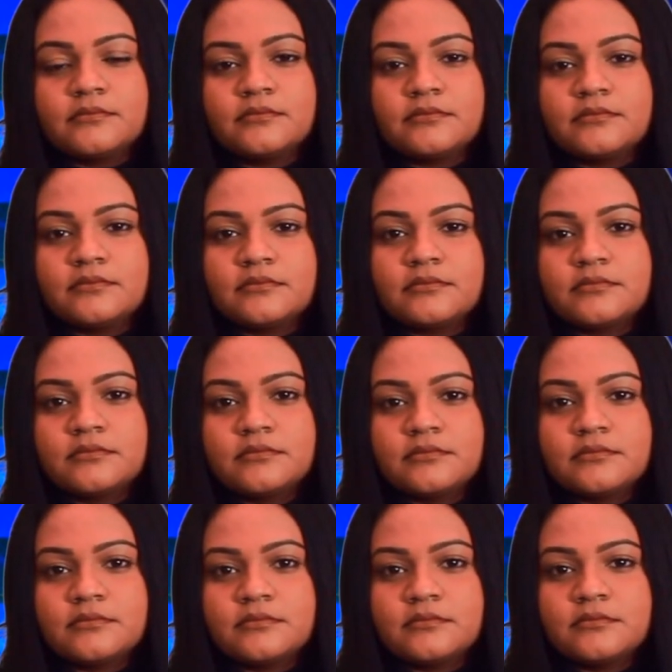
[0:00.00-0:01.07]

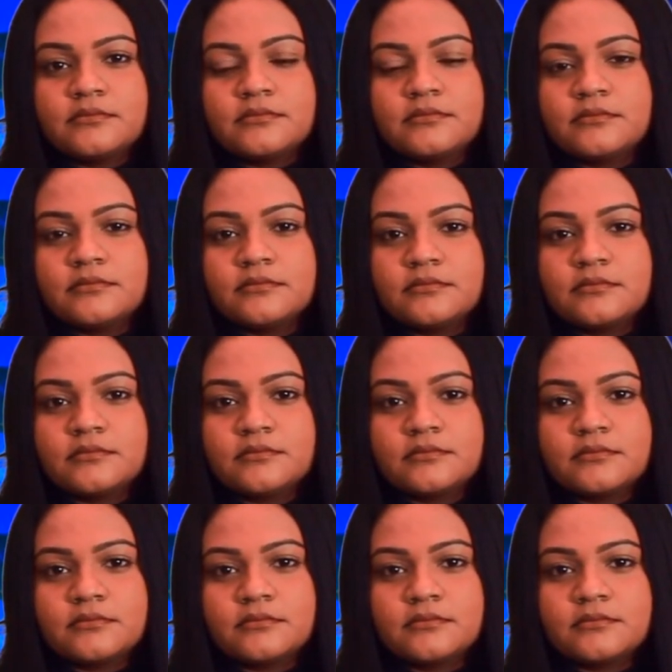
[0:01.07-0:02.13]

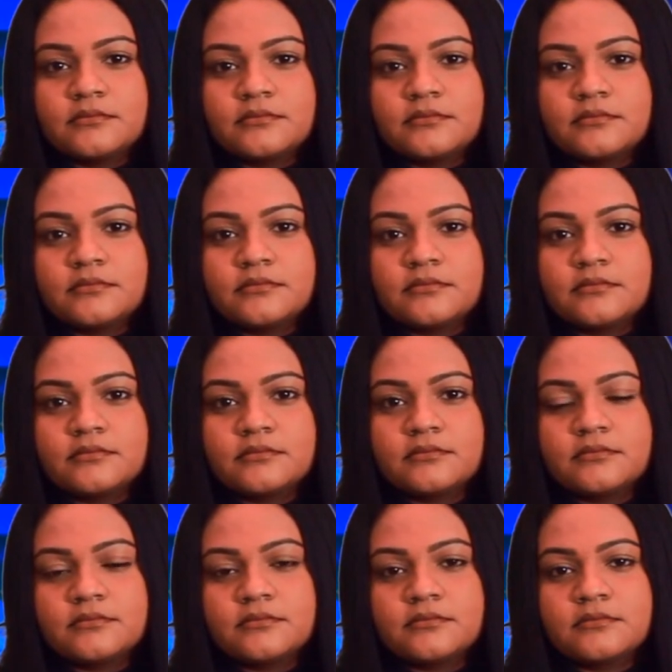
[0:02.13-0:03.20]

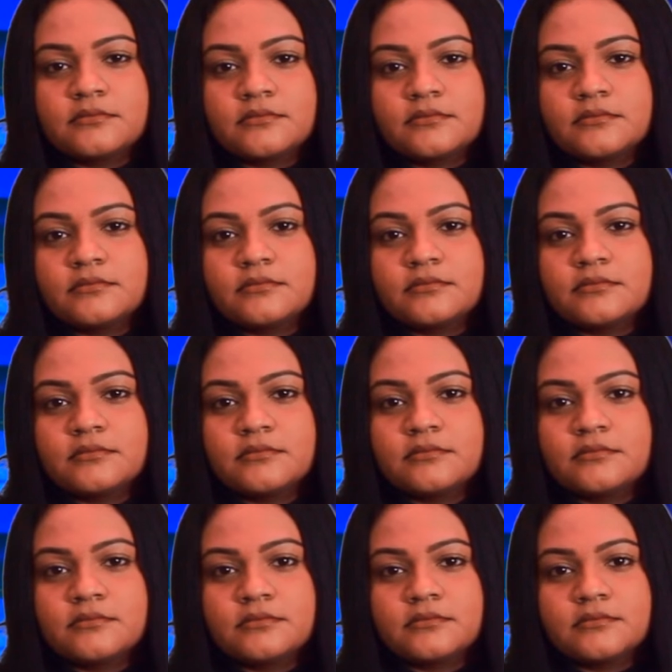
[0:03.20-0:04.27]

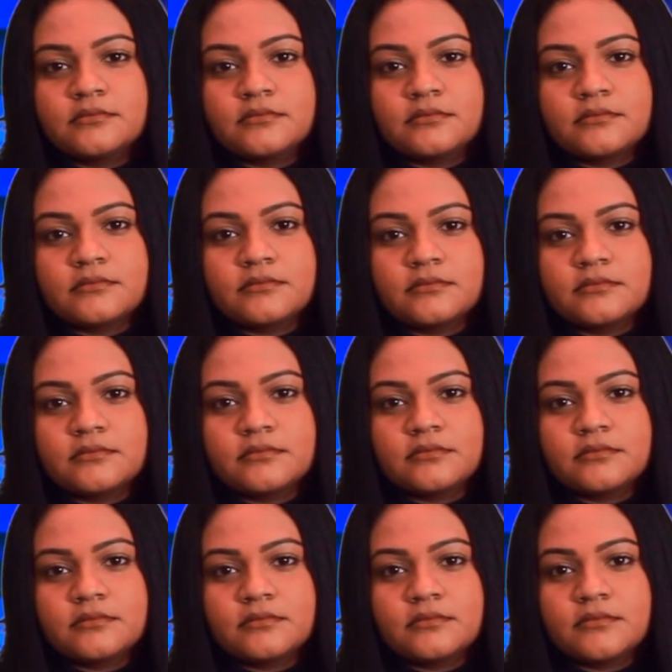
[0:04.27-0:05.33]

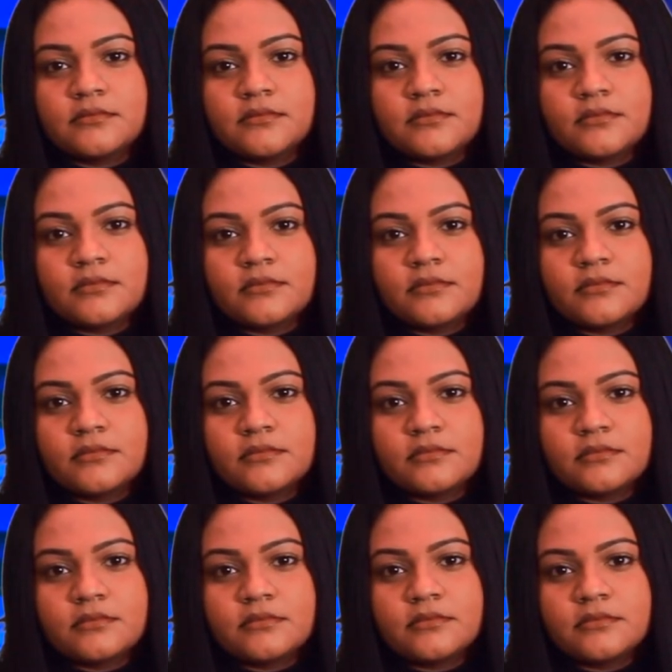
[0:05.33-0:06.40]

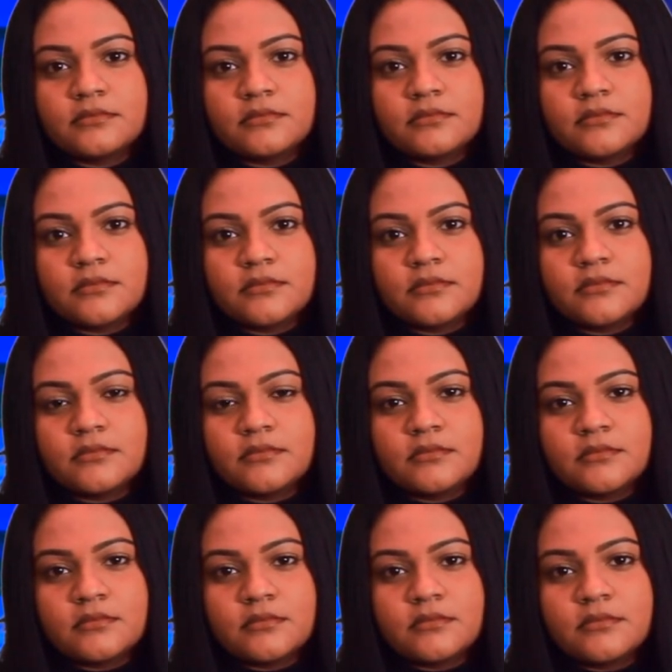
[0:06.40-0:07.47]
[no speech]